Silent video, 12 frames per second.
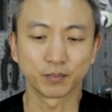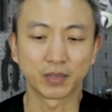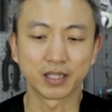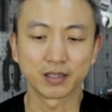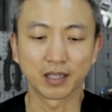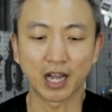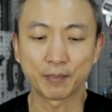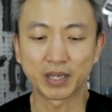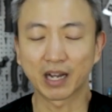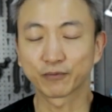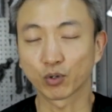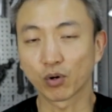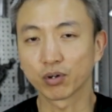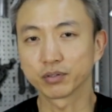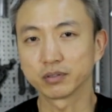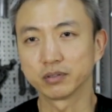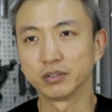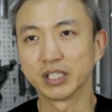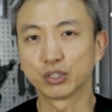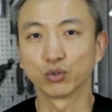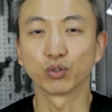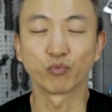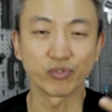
I mean, after all, you need to look